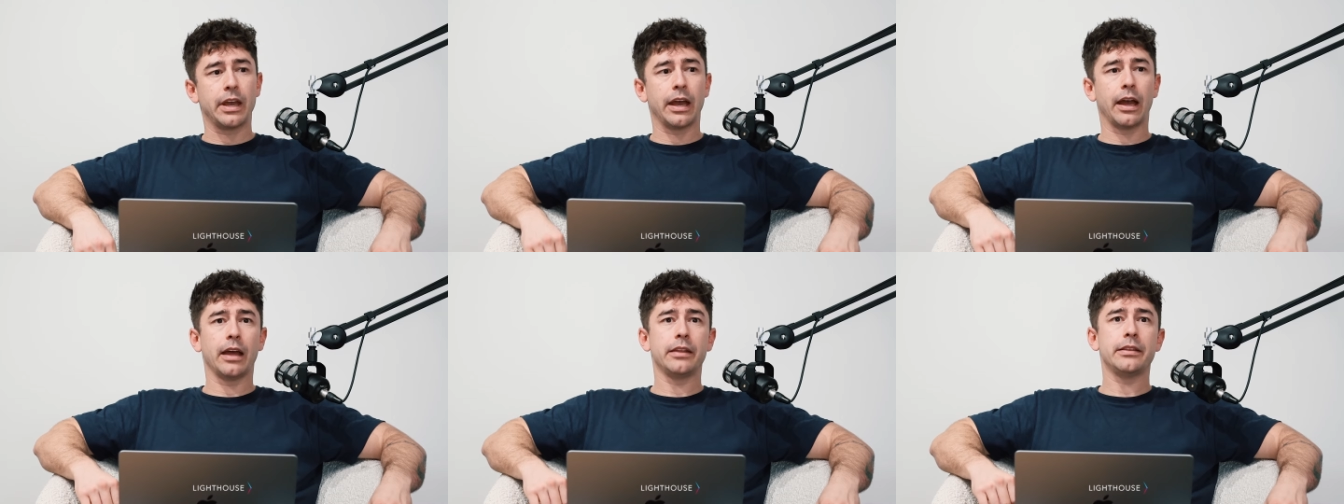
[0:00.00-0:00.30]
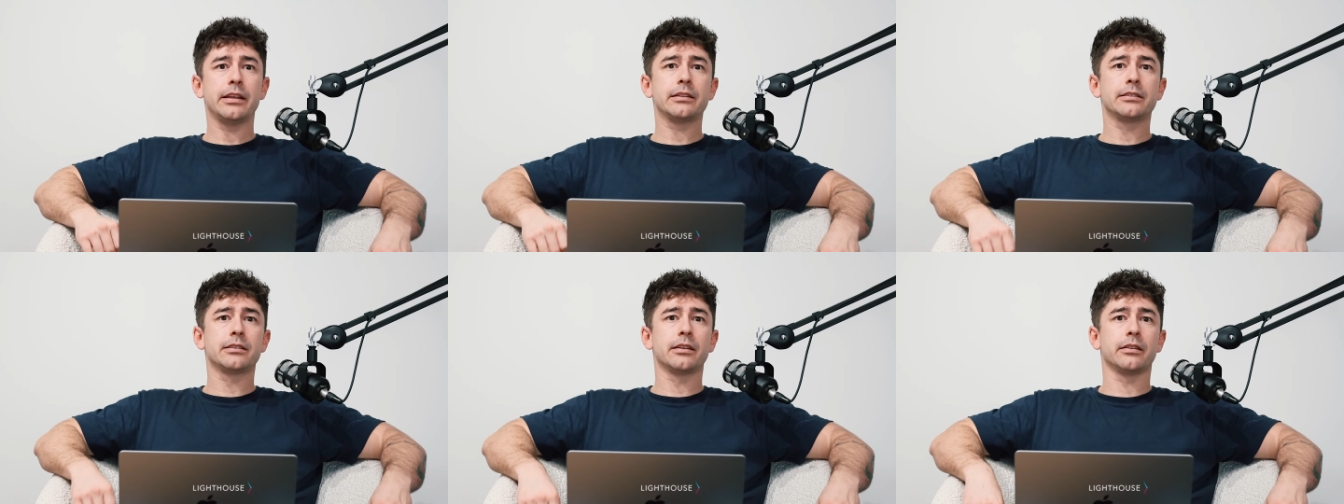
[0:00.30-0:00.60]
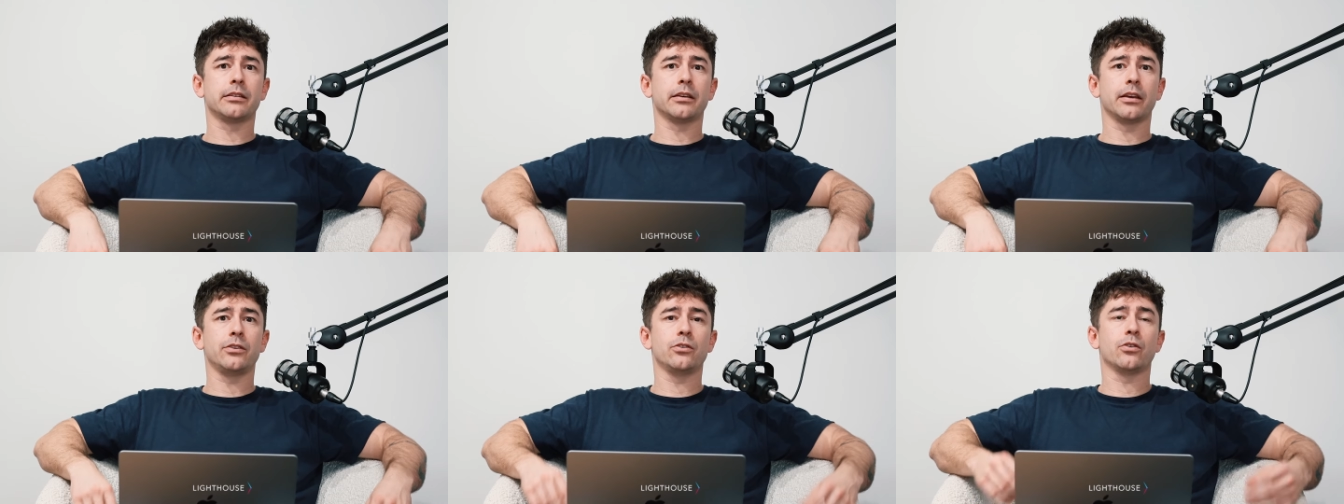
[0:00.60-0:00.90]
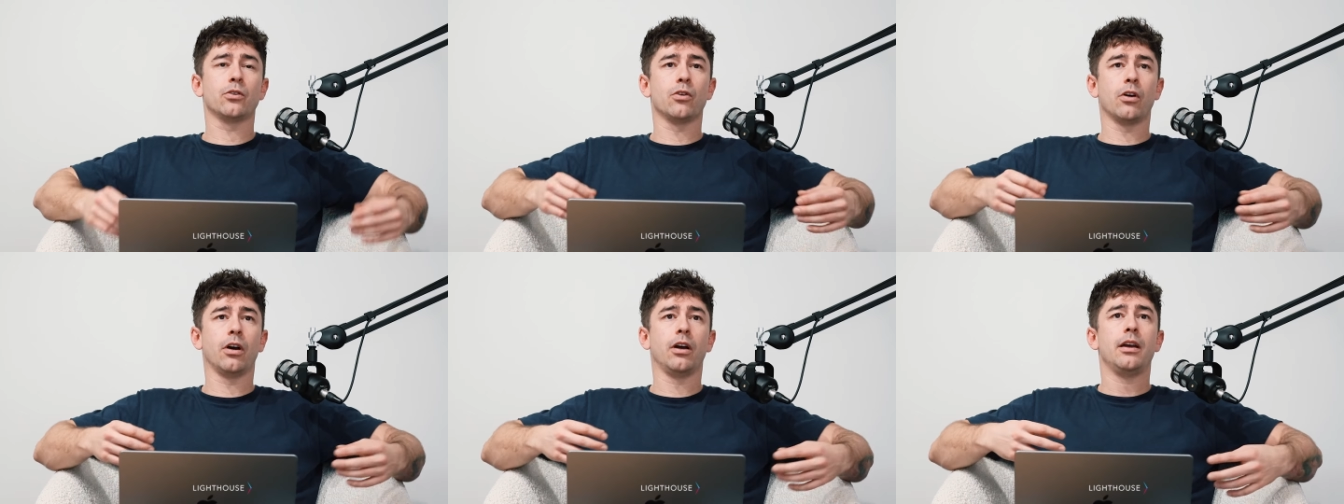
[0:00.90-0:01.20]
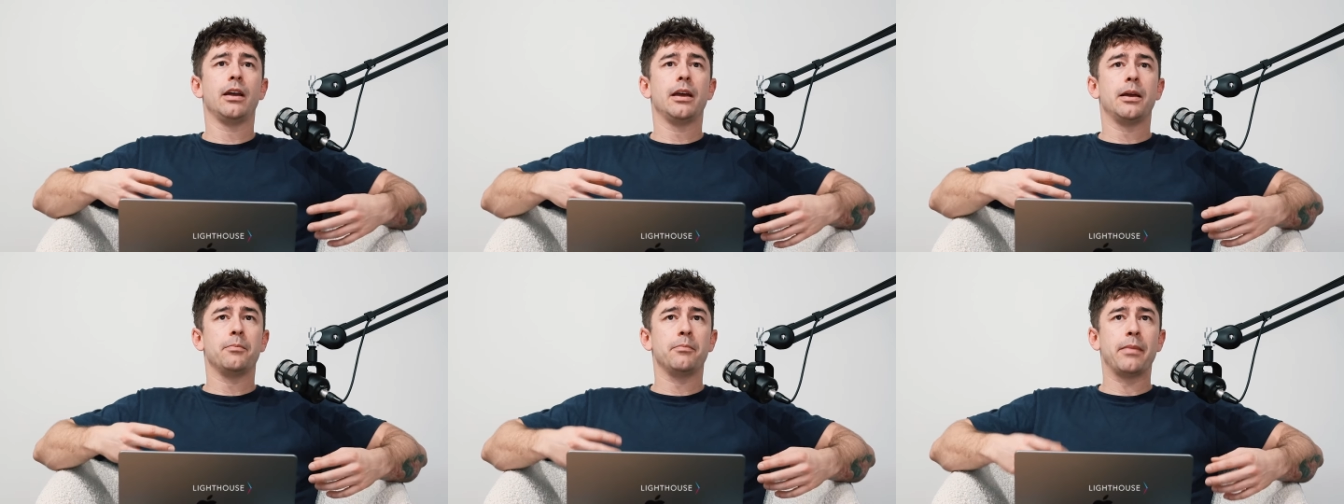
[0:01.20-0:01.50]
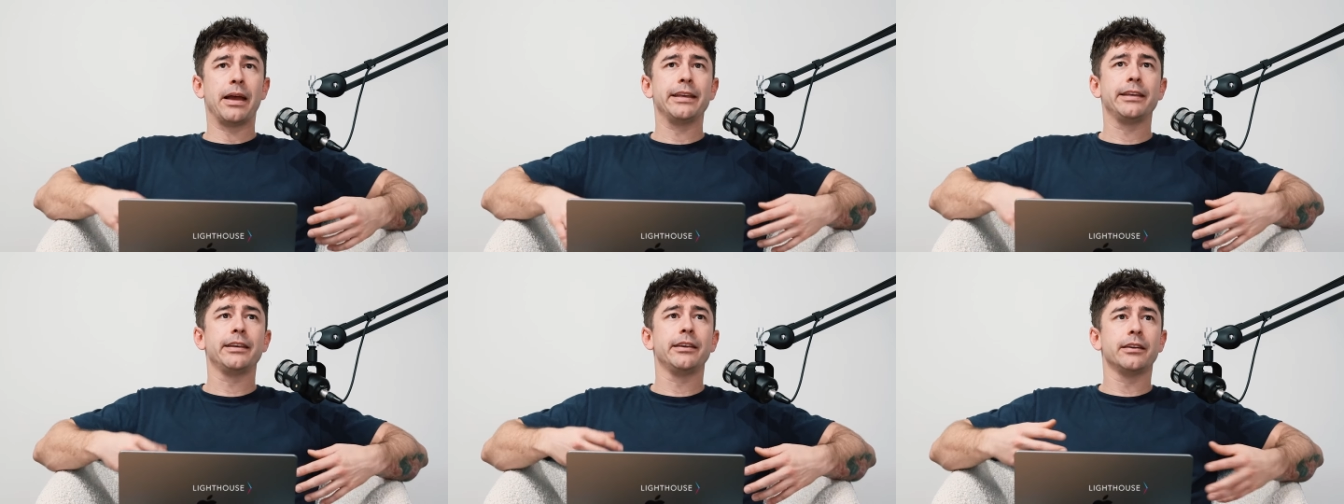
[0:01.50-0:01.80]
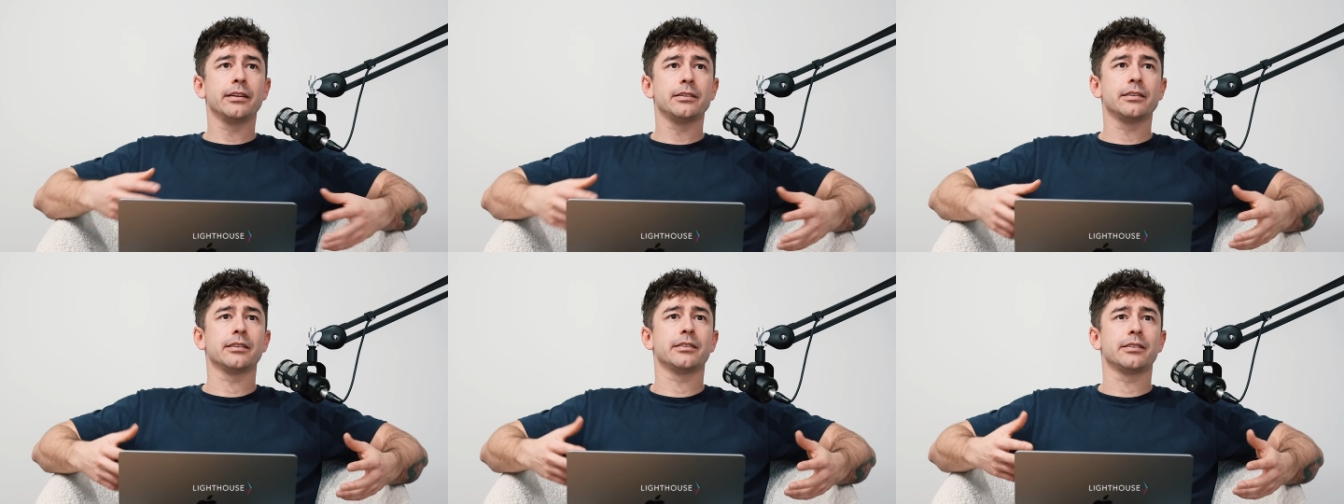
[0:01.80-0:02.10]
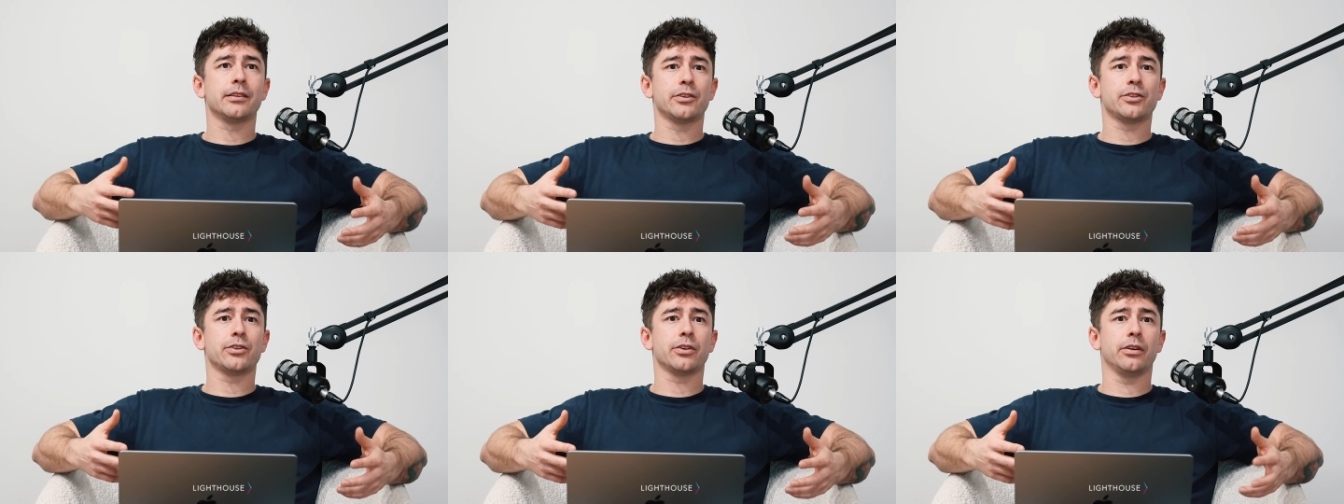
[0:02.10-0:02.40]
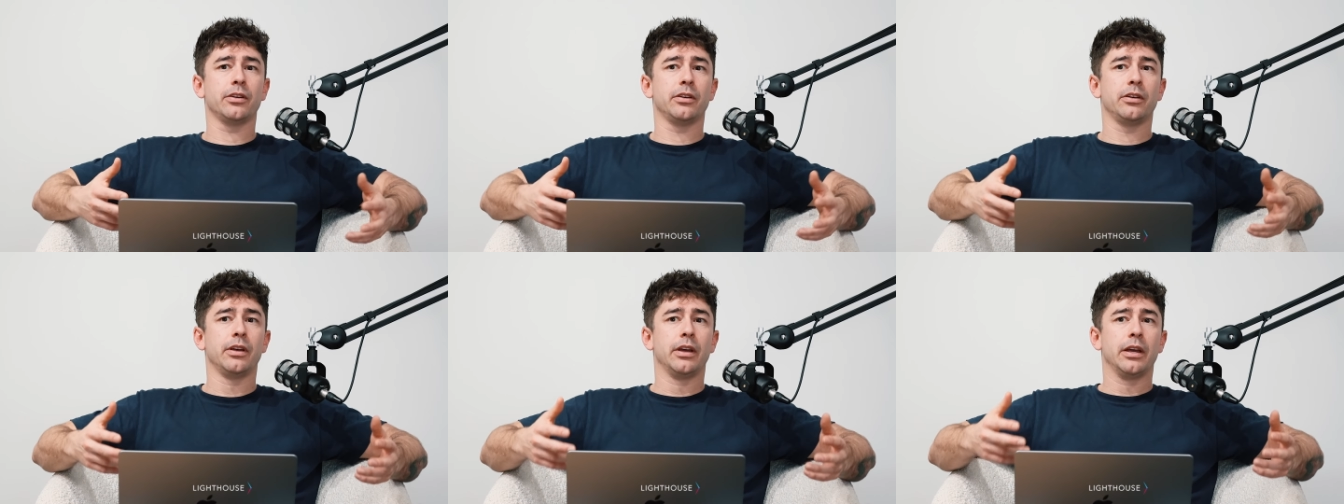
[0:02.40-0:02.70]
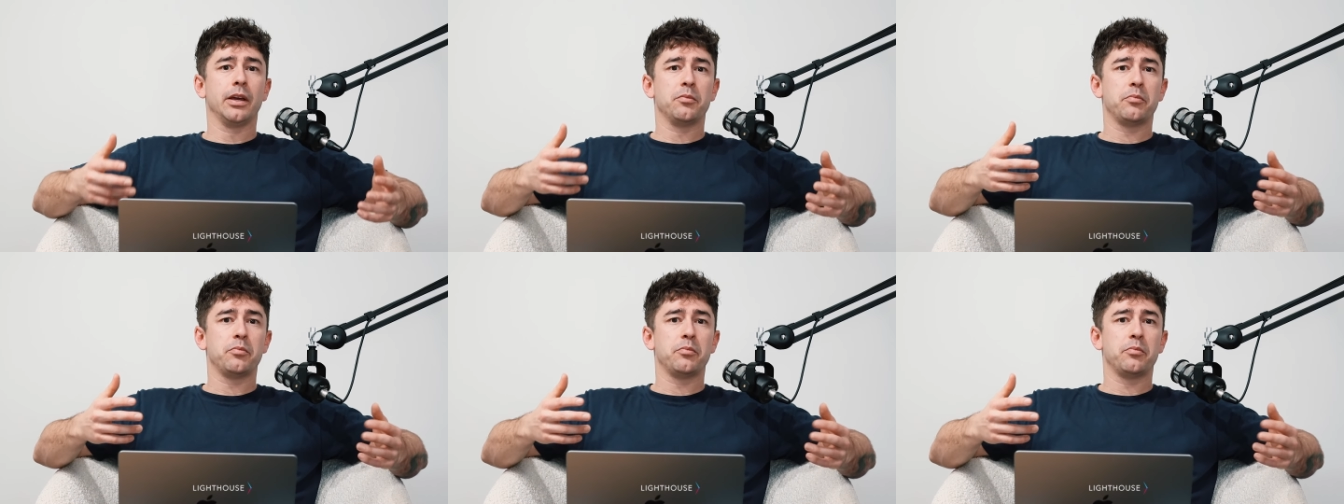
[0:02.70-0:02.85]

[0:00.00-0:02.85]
Yeah, and that's the thing. You're making a decision